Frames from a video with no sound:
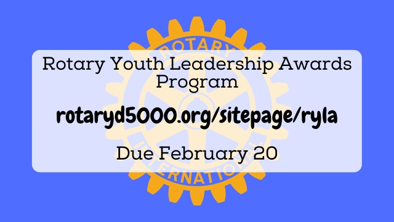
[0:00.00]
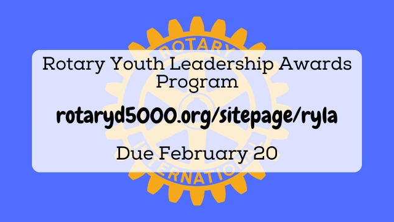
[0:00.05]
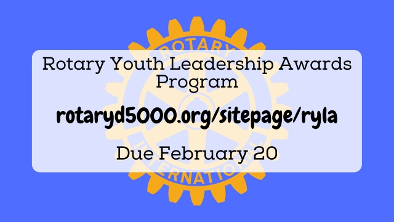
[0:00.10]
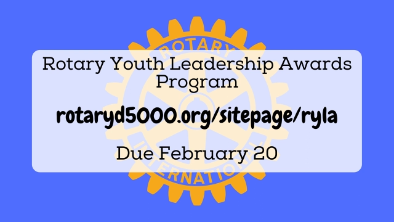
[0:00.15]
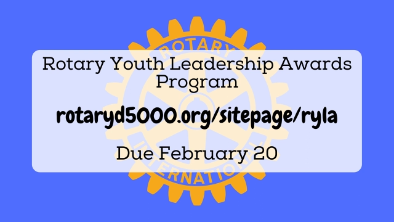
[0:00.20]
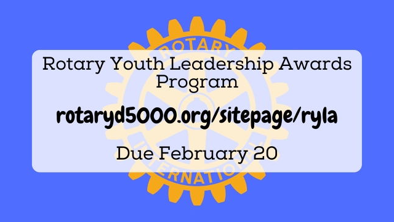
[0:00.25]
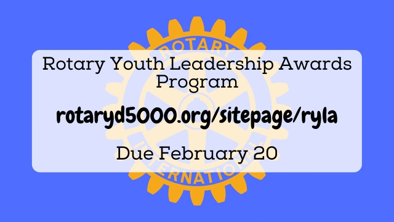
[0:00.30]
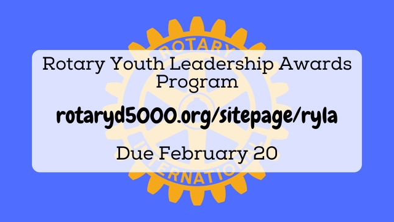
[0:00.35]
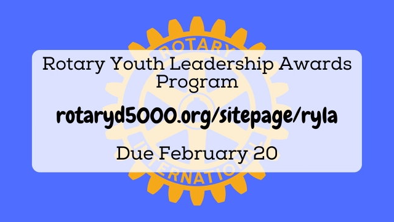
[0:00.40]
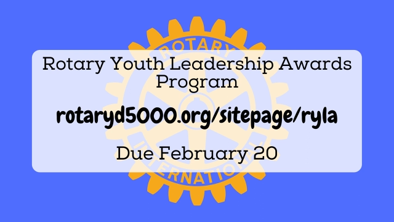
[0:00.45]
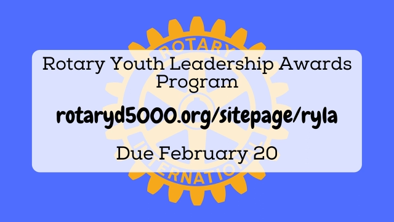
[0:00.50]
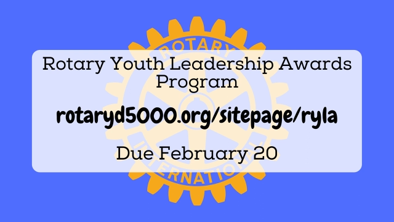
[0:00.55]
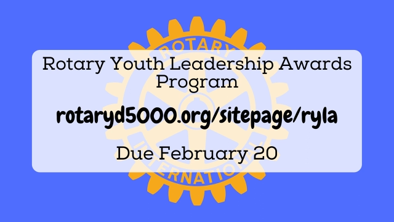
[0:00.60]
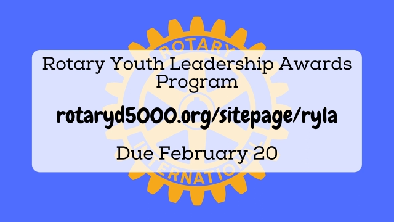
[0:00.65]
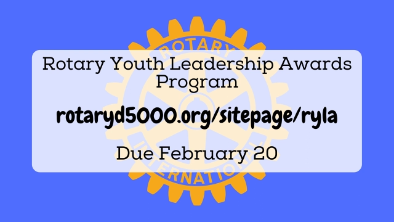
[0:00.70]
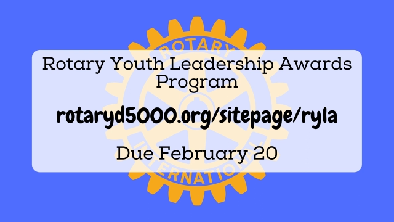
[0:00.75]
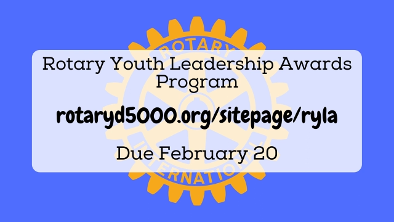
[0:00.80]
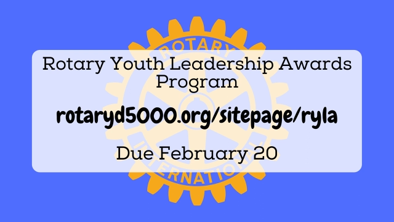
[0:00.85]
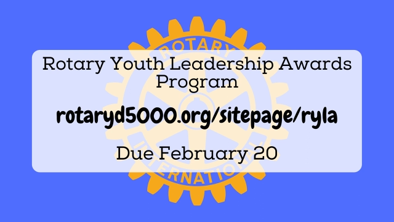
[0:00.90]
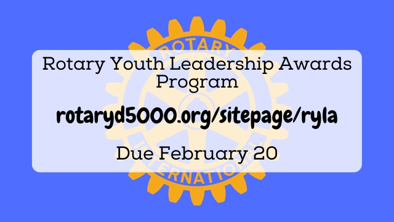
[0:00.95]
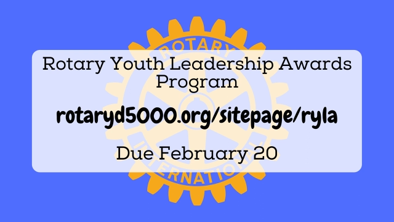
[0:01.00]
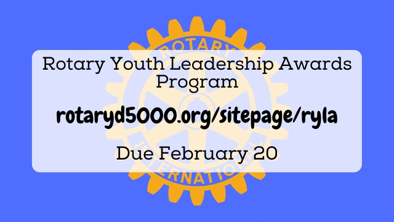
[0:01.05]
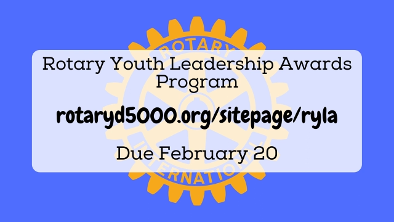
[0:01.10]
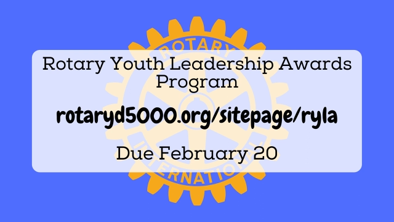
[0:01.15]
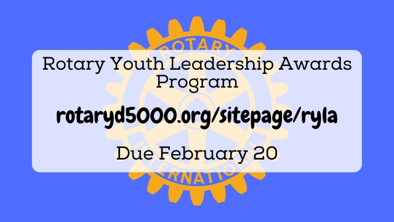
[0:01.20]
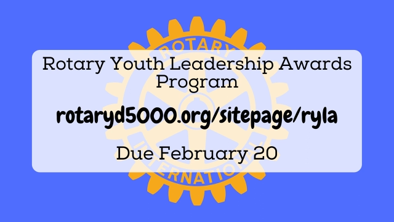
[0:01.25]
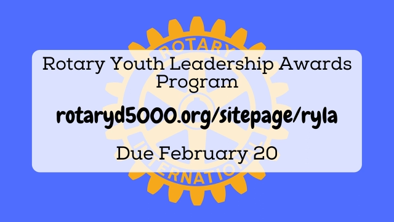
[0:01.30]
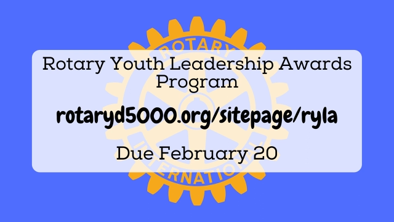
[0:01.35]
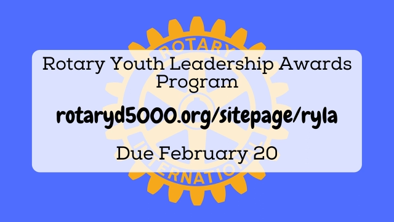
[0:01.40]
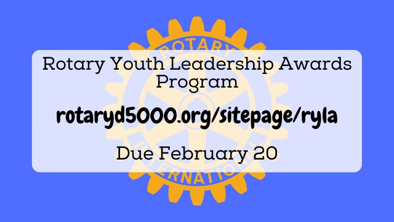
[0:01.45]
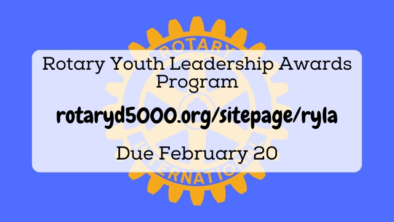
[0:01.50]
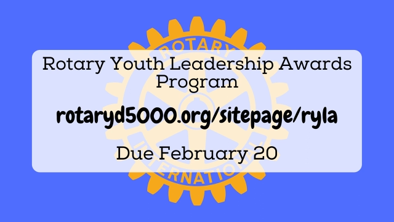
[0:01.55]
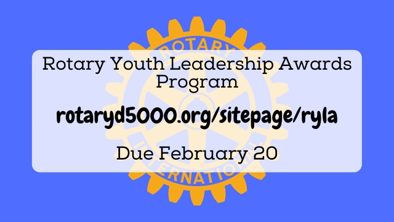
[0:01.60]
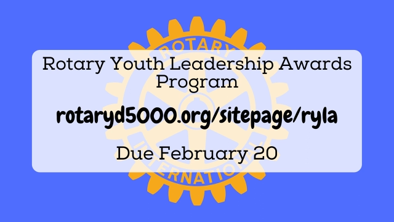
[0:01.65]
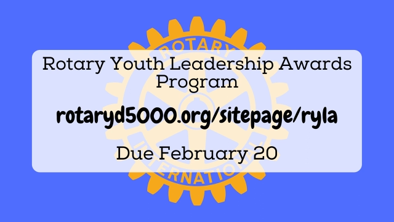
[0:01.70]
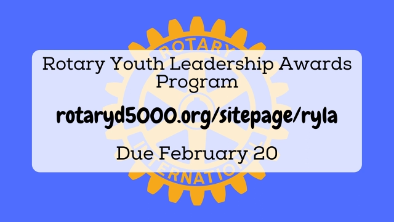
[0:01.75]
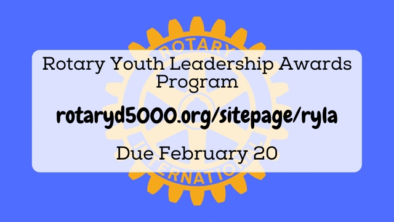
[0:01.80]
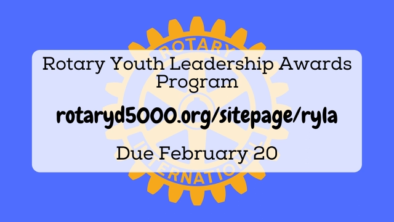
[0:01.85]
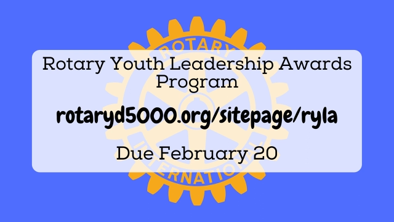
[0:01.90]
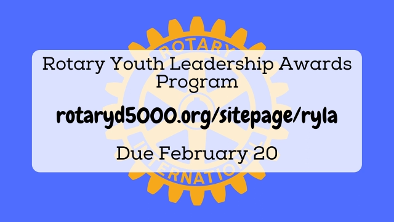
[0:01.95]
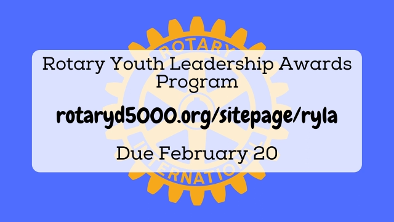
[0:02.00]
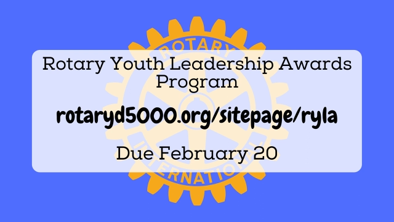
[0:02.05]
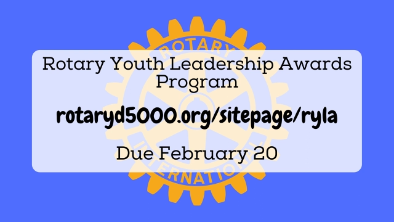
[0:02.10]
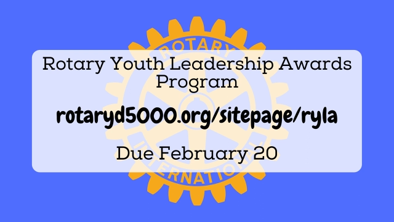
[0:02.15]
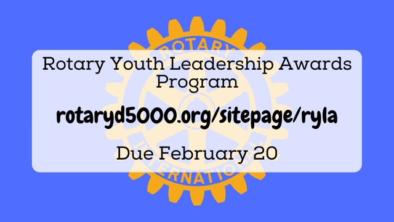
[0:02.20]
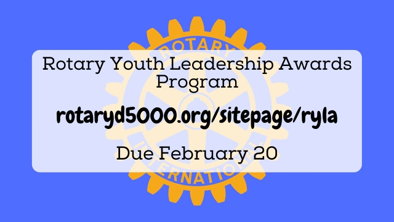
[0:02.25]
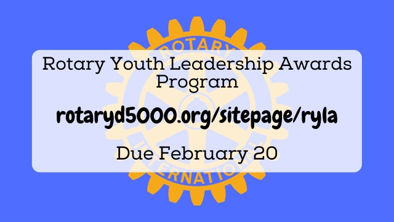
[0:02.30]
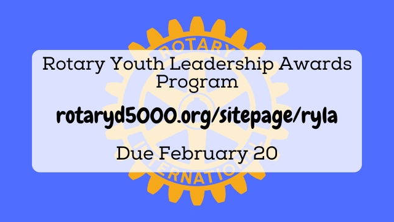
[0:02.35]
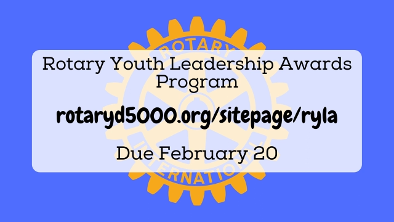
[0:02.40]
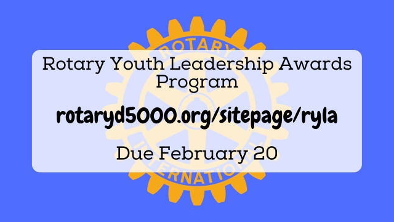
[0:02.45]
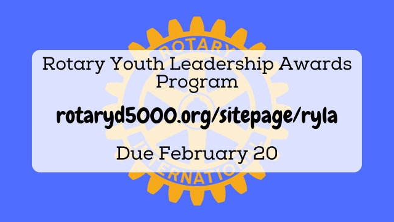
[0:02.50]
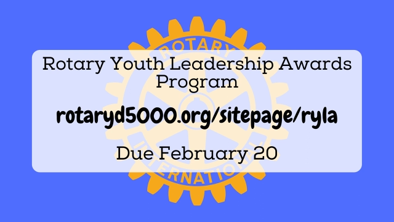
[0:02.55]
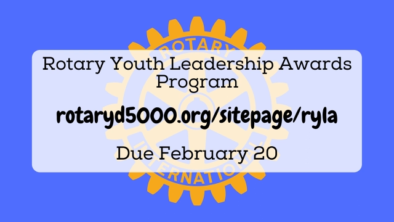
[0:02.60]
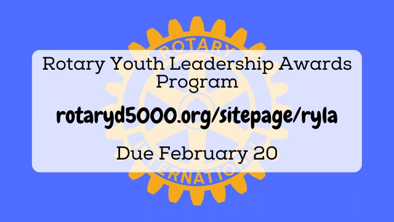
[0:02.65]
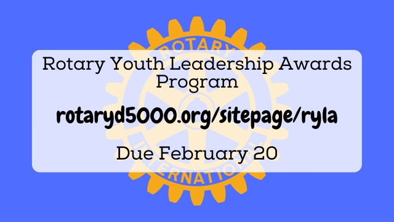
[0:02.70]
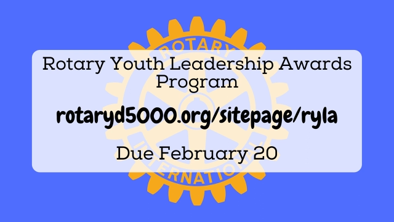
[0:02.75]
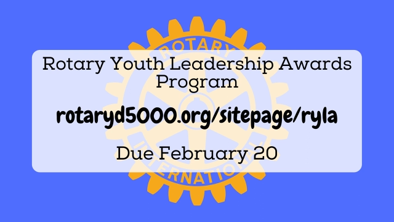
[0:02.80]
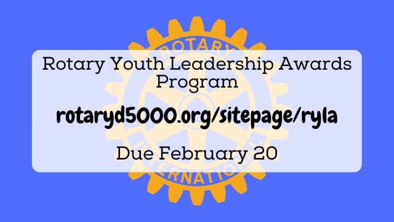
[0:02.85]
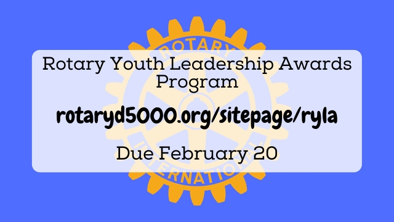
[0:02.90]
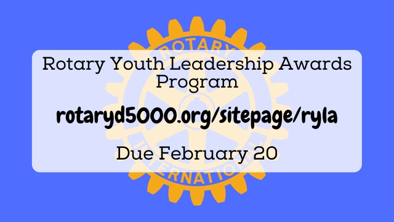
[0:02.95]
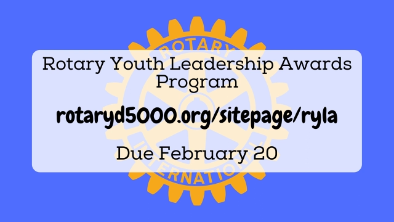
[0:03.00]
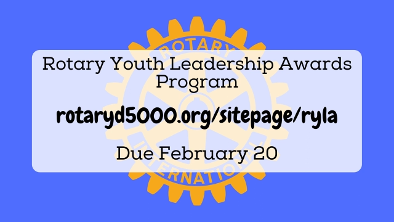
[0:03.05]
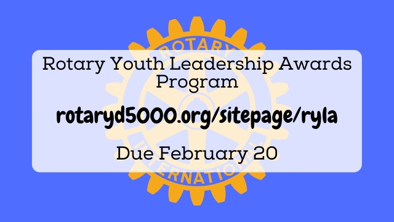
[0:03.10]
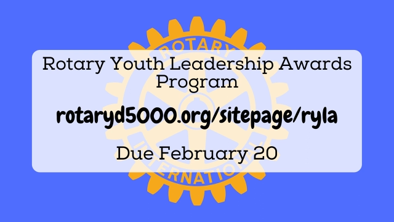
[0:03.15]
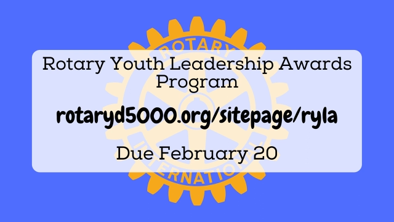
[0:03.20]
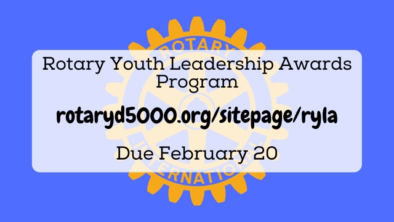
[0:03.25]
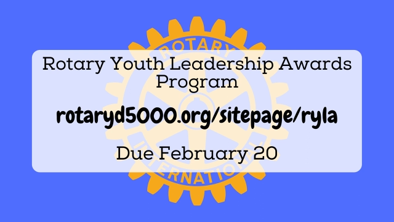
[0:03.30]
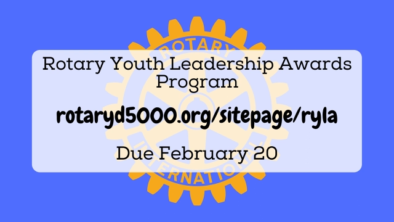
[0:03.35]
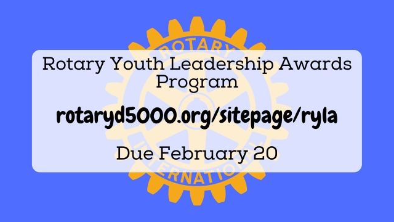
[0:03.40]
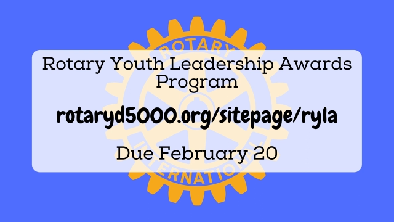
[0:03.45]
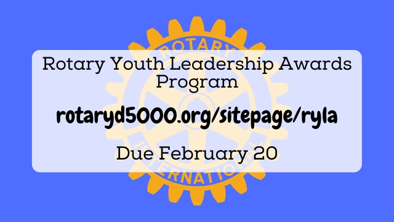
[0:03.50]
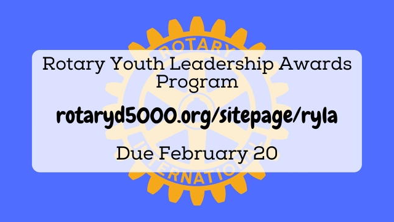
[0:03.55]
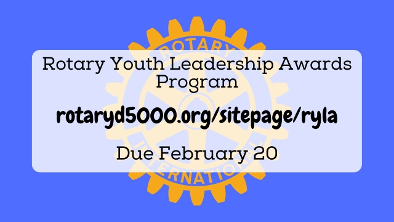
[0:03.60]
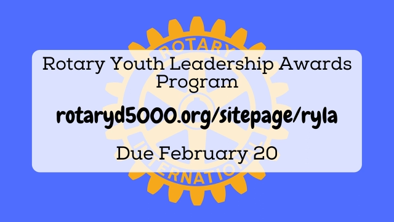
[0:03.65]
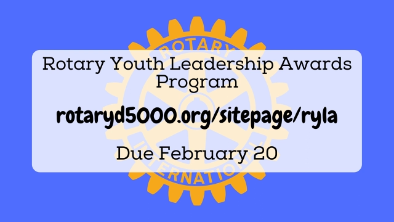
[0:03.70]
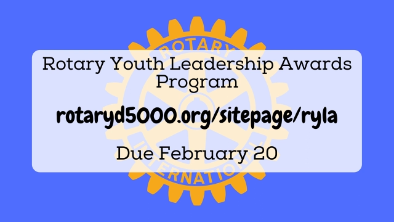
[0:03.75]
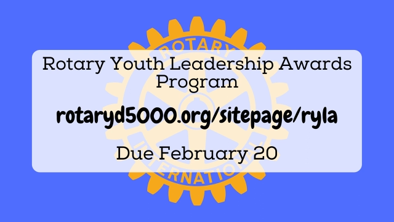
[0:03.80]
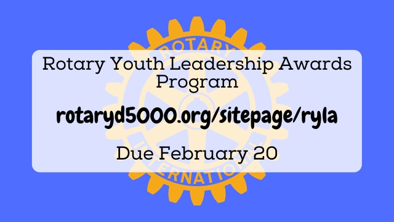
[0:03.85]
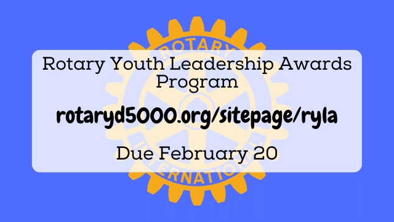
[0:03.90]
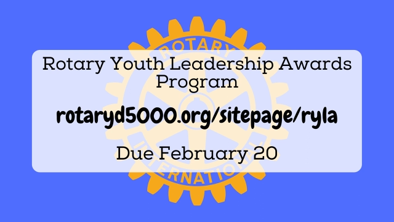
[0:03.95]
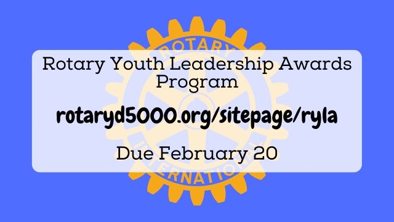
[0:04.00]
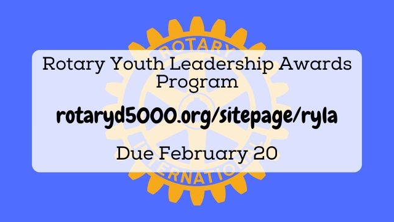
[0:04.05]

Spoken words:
No face is visible, so there are no lips to read.